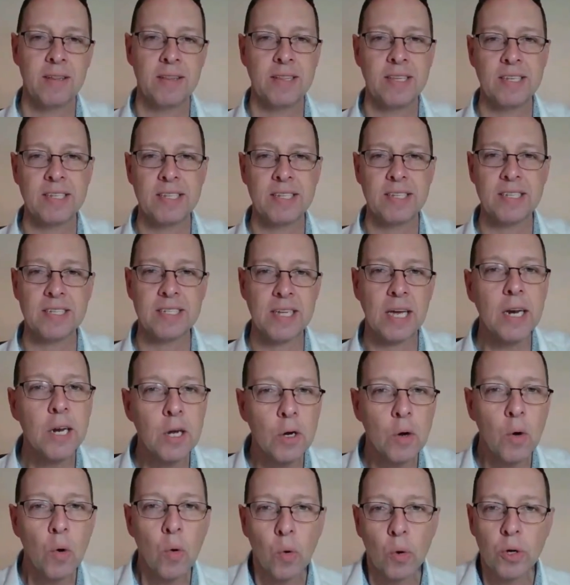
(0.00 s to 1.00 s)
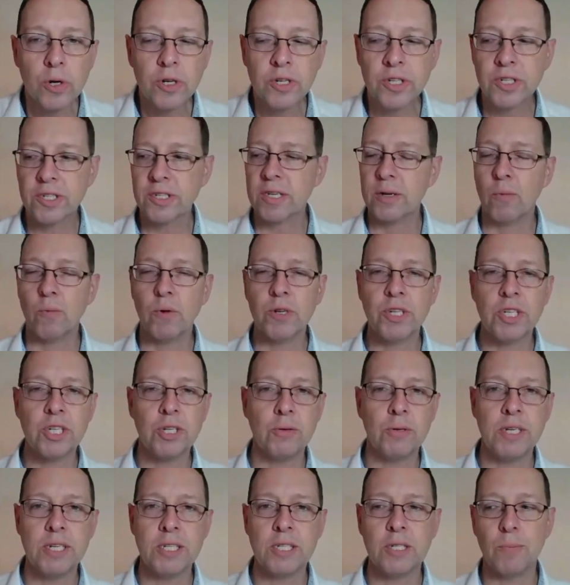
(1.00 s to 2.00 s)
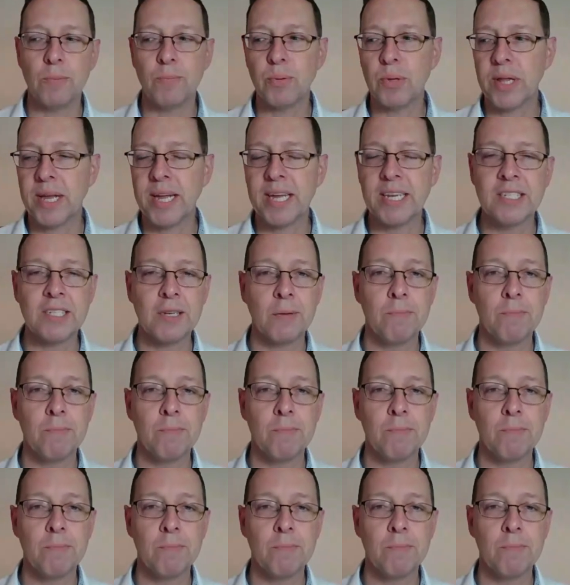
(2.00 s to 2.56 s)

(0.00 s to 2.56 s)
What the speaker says: This is not a course in which you need to plan